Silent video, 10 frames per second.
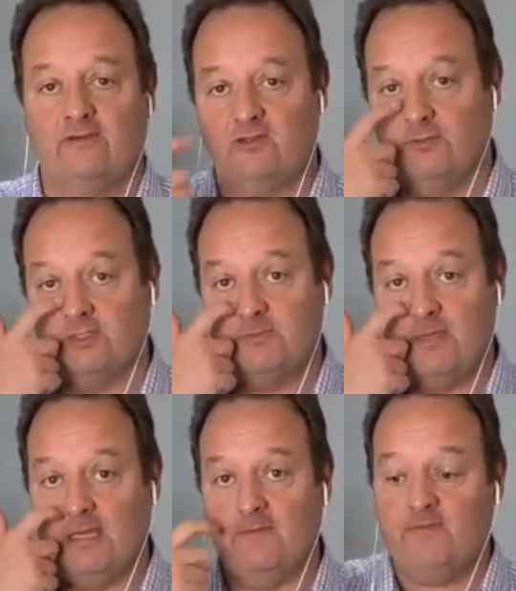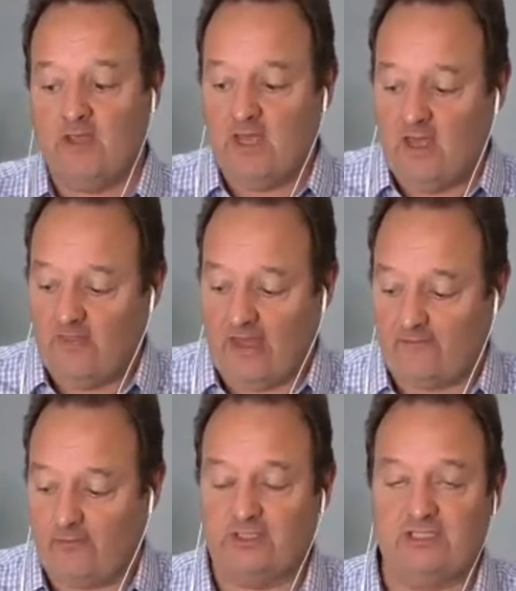as you've been speaking,
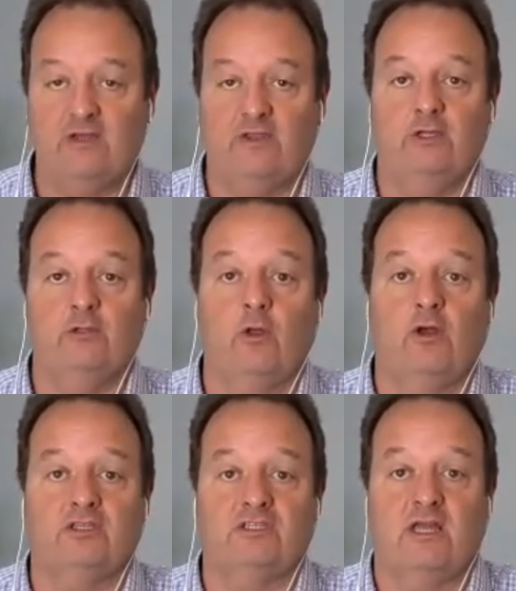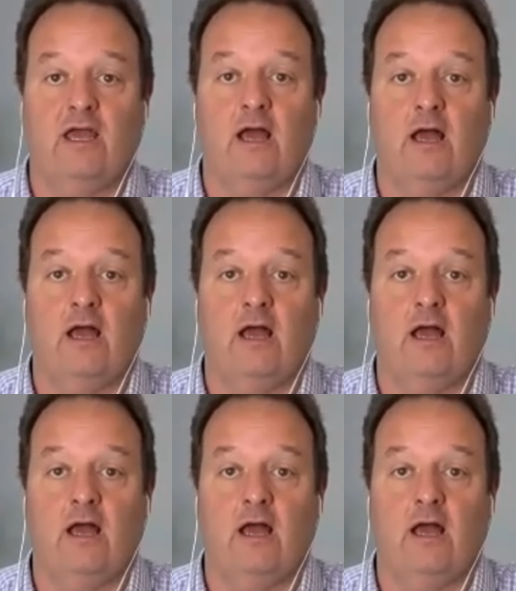that first deal that you lost